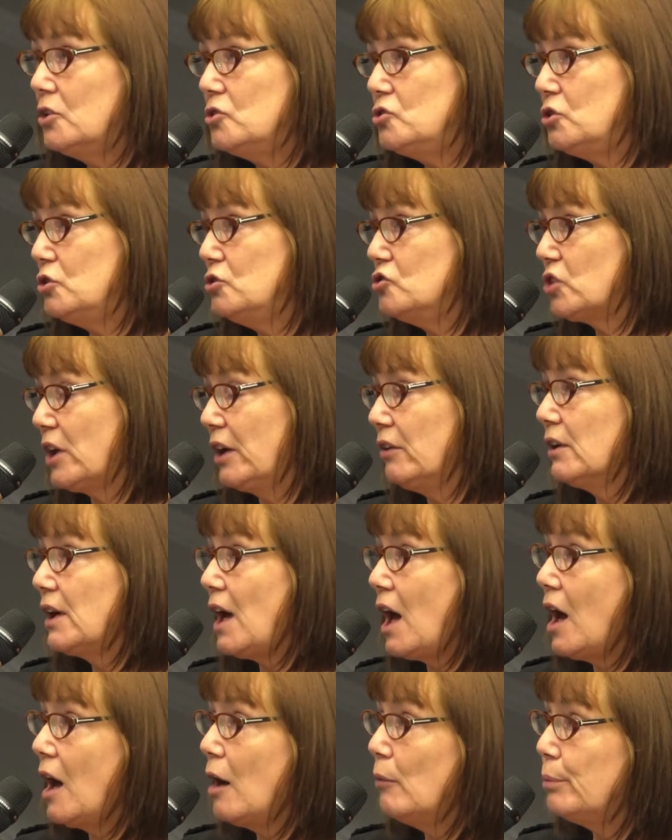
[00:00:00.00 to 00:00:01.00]
two-child
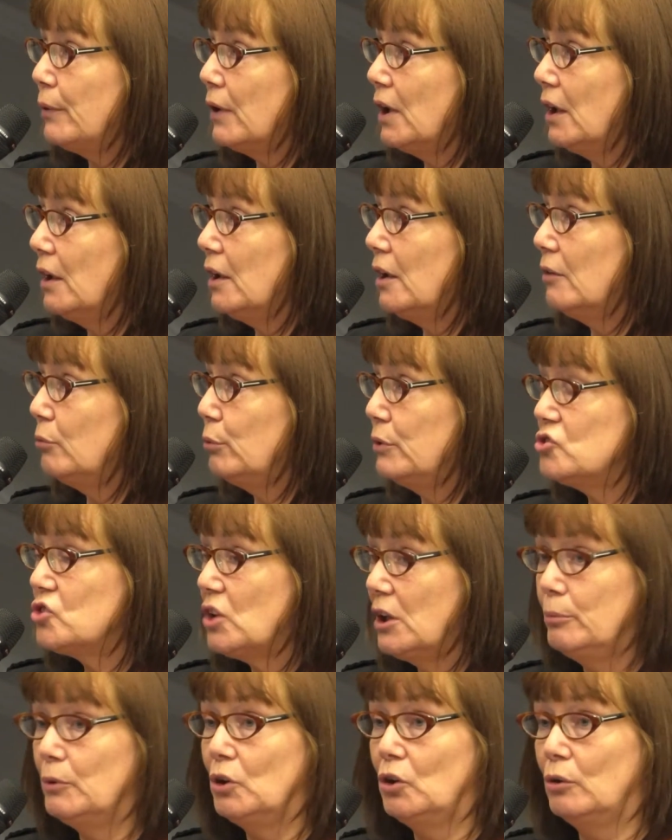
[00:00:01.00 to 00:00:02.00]
cap, which
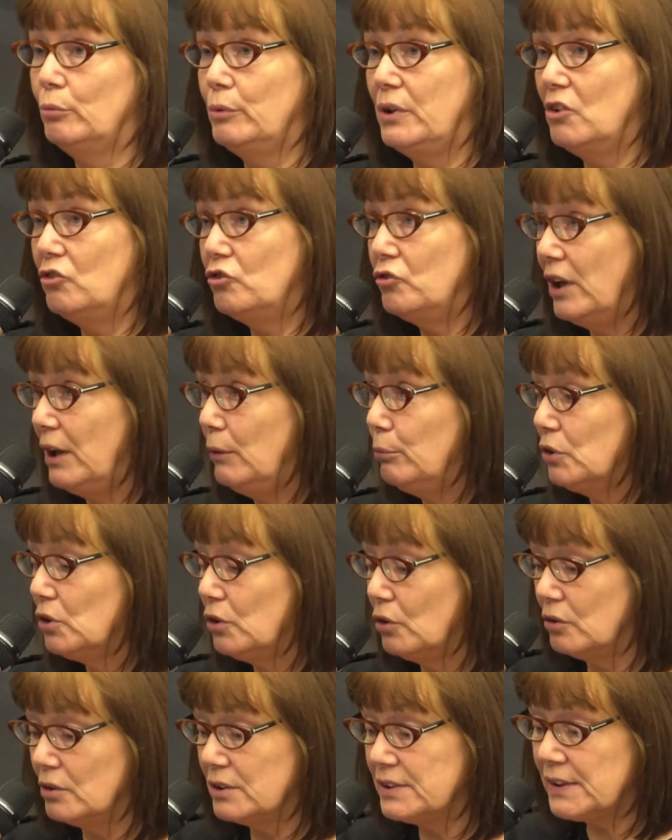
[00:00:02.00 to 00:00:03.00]
came along with the rape
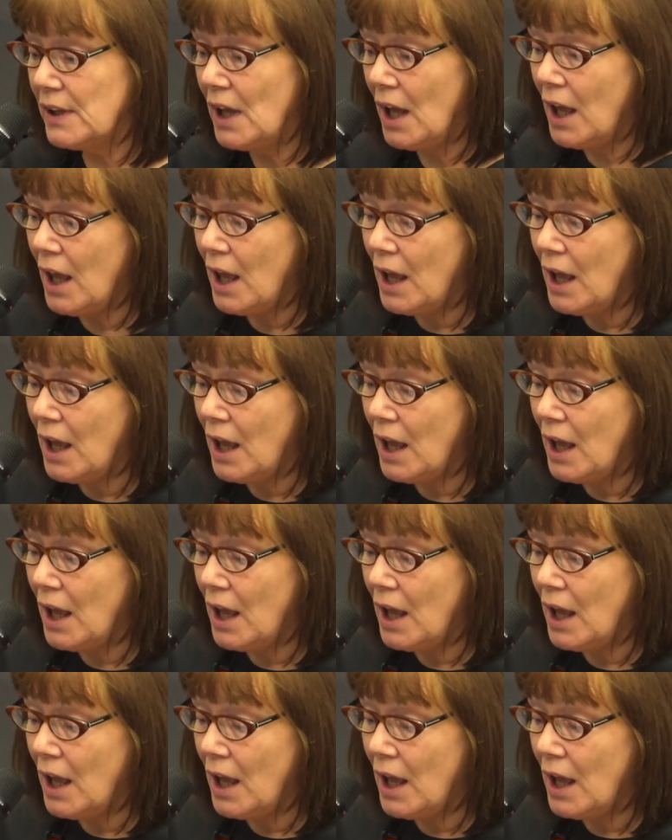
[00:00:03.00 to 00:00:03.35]
clause.